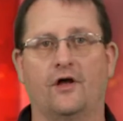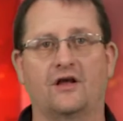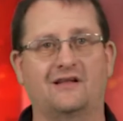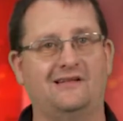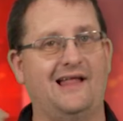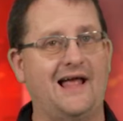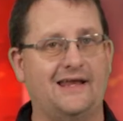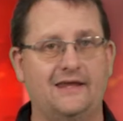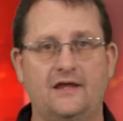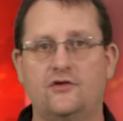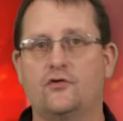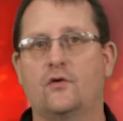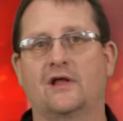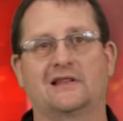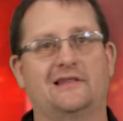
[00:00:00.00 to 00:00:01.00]
clacking,
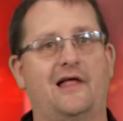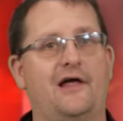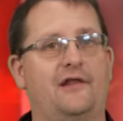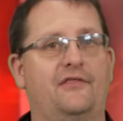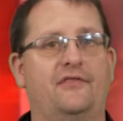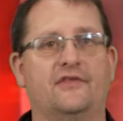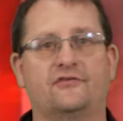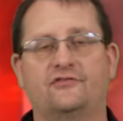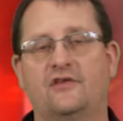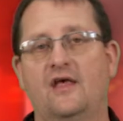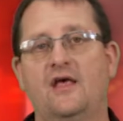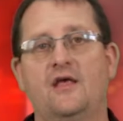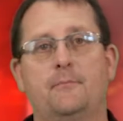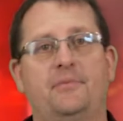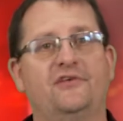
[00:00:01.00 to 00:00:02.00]
you've got a lot of this
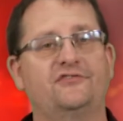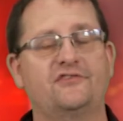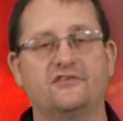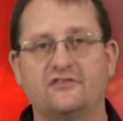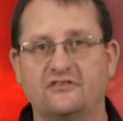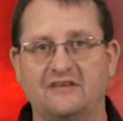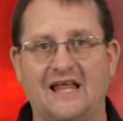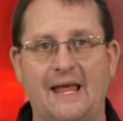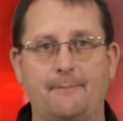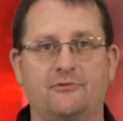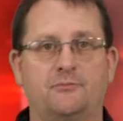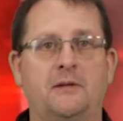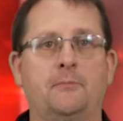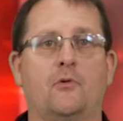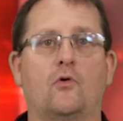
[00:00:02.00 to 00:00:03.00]
piston slap, as
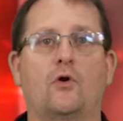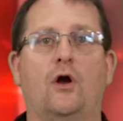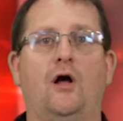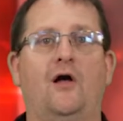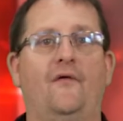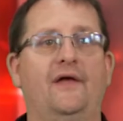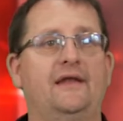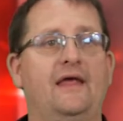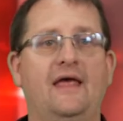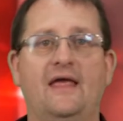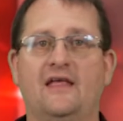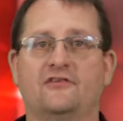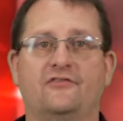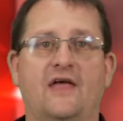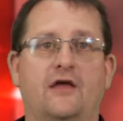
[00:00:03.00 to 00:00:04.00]
people call it.
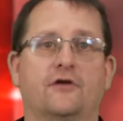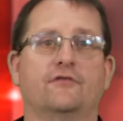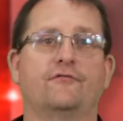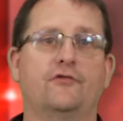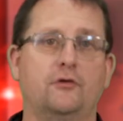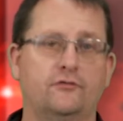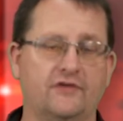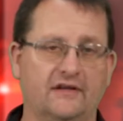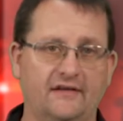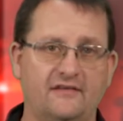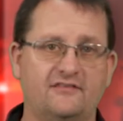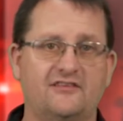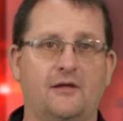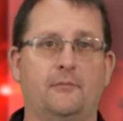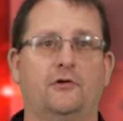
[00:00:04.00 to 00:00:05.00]
It's that confusingly
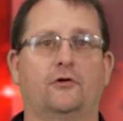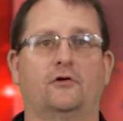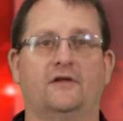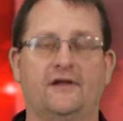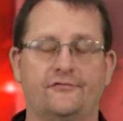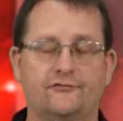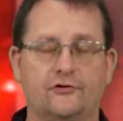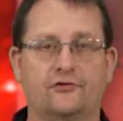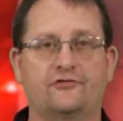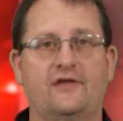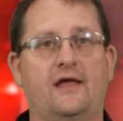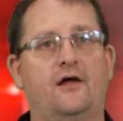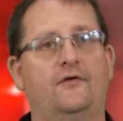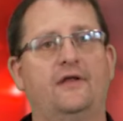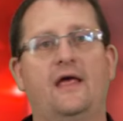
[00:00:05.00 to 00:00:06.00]
similar lifter
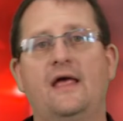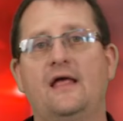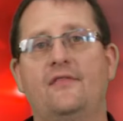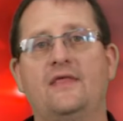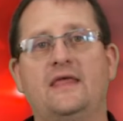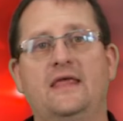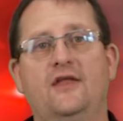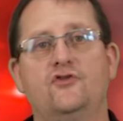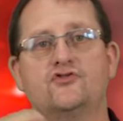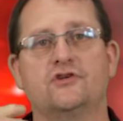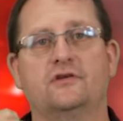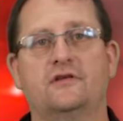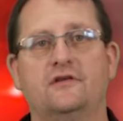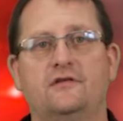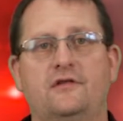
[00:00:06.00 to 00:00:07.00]
sound. The
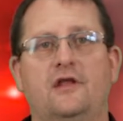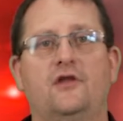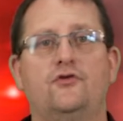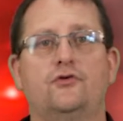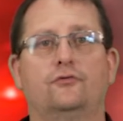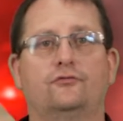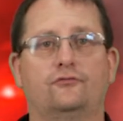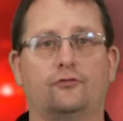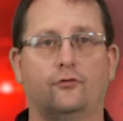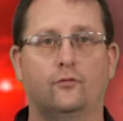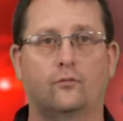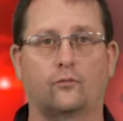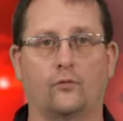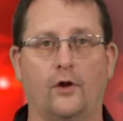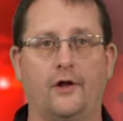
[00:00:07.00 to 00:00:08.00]
engine continues to
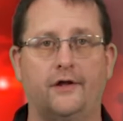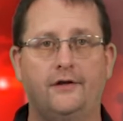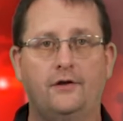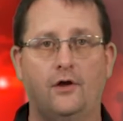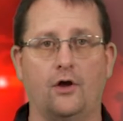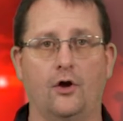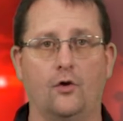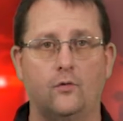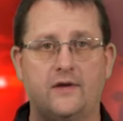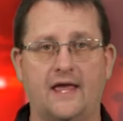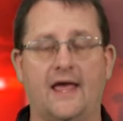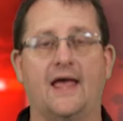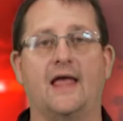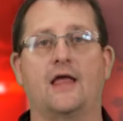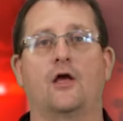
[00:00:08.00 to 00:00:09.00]
run
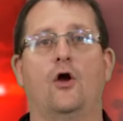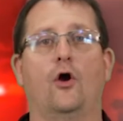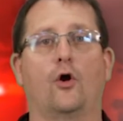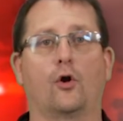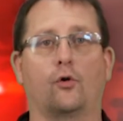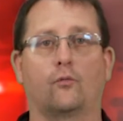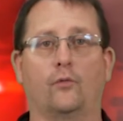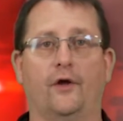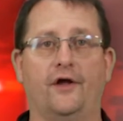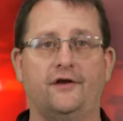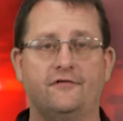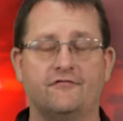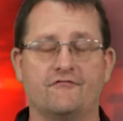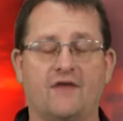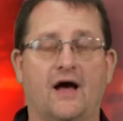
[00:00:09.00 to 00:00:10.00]
okay, or
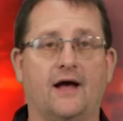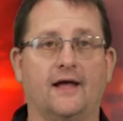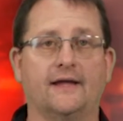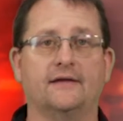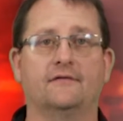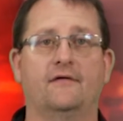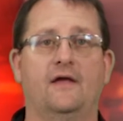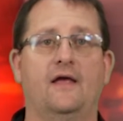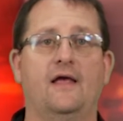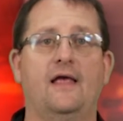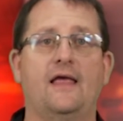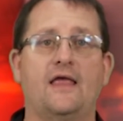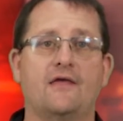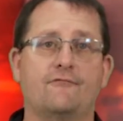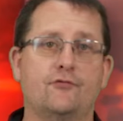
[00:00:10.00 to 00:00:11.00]
run fine.
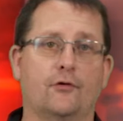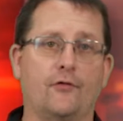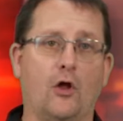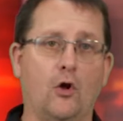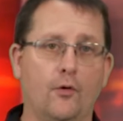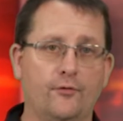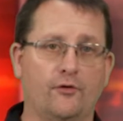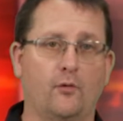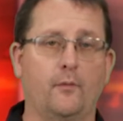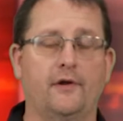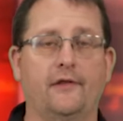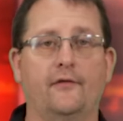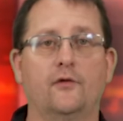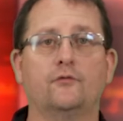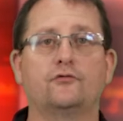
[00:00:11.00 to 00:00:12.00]
If you're the owner of one
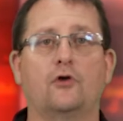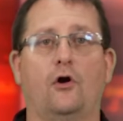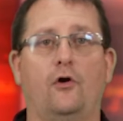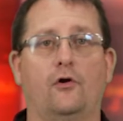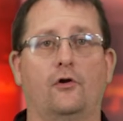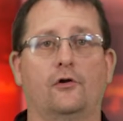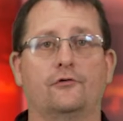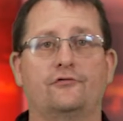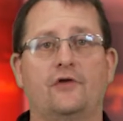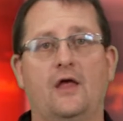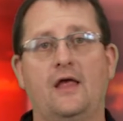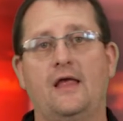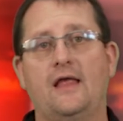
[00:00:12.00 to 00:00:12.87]
of those cars,